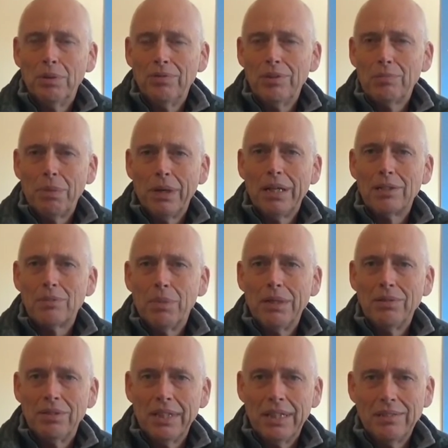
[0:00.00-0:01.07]
if it's passed
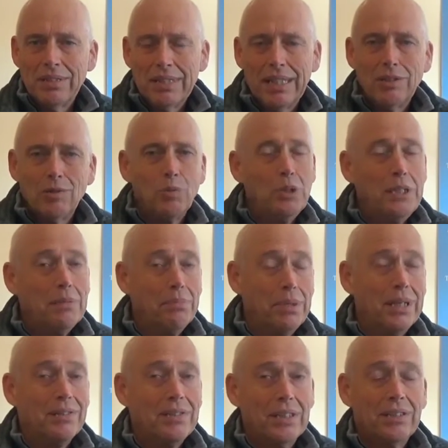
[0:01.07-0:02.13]
both of those tests, would it pass the